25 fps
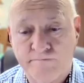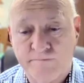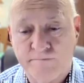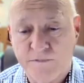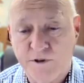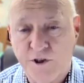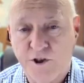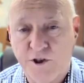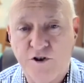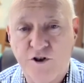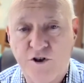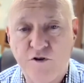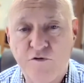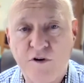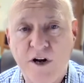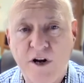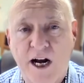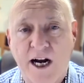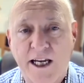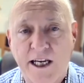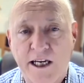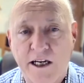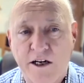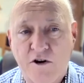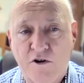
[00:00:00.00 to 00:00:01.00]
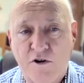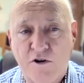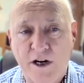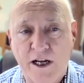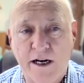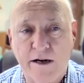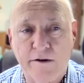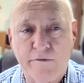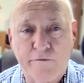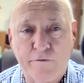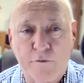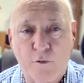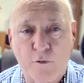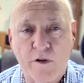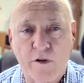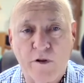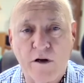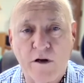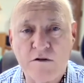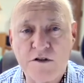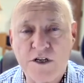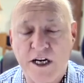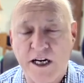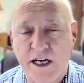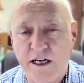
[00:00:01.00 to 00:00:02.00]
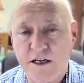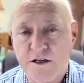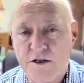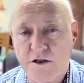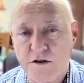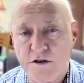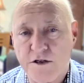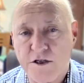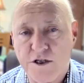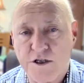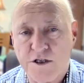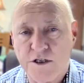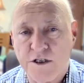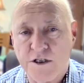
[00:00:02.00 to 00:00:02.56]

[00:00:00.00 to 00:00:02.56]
You do not get credit for those answers.